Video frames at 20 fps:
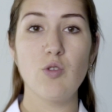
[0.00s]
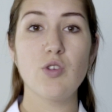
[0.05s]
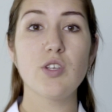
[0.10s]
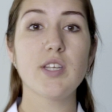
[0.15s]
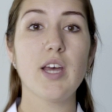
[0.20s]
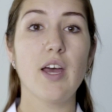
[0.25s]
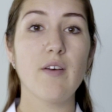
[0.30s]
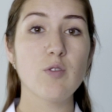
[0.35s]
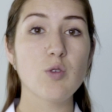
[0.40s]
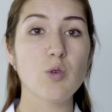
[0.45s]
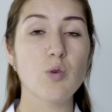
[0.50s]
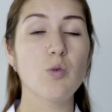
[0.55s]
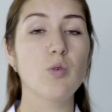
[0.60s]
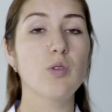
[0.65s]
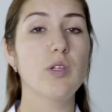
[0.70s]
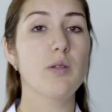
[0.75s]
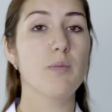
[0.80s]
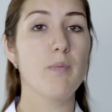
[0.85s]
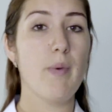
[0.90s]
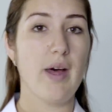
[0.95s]
you just have to
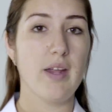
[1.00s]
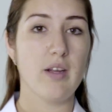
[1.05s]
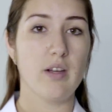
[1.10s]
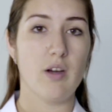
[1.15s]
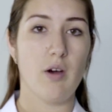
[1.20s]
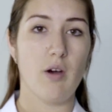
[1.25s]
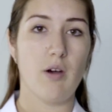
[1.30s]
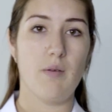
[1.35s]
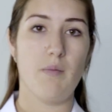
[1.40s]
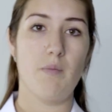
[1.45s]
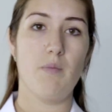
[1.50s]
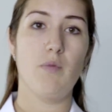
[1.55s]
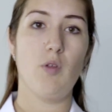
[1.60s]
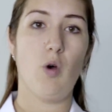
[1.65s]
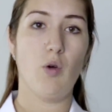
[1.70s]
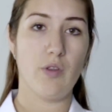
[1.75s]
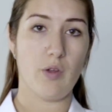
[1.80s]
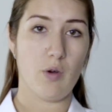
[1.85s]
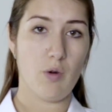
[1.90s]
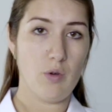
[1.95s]
cool it better
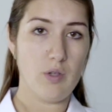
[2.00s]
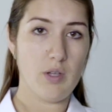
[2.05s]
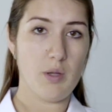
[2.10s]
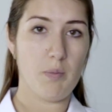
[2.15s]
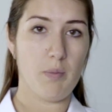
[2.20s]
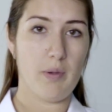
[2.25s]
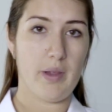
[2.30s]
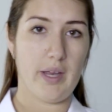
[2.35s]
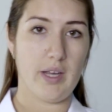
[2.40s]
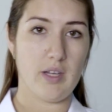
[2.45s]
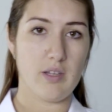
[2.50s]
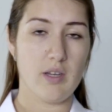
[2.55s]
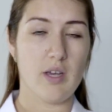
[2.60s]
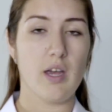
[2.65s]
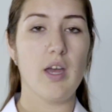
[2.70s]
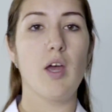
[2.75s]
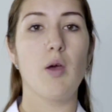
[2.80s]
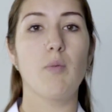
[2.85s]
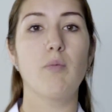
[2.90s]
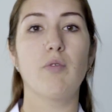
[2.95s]
on the cooling plate
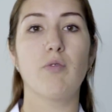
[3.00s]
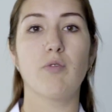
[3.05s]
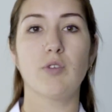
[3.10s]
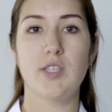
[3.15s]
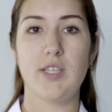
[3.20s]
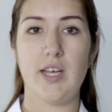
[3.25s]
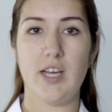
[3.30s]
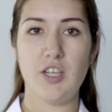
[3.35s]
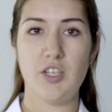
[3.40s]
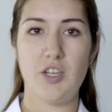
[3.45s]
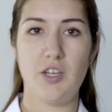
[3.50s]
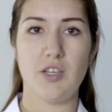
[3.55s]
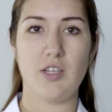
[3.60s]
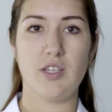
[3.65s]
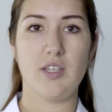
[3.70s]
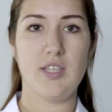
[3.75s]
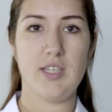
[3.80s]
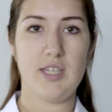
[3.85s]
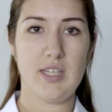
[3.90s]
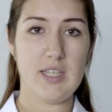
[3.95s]
before
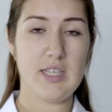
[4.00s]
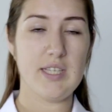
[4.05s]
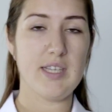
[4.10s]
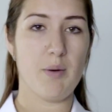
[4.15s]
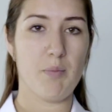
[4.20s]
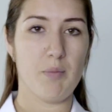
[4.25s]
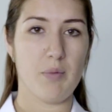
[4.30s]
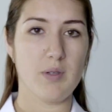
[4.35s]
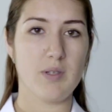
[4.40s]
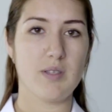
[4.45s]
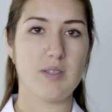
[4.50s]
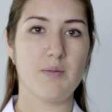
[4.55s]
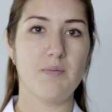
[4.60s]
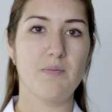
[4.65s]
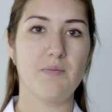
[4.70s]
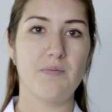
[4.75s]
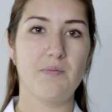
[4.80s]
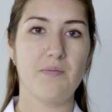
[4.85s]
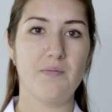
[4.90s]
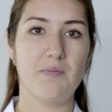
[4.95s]
sectioning thin samples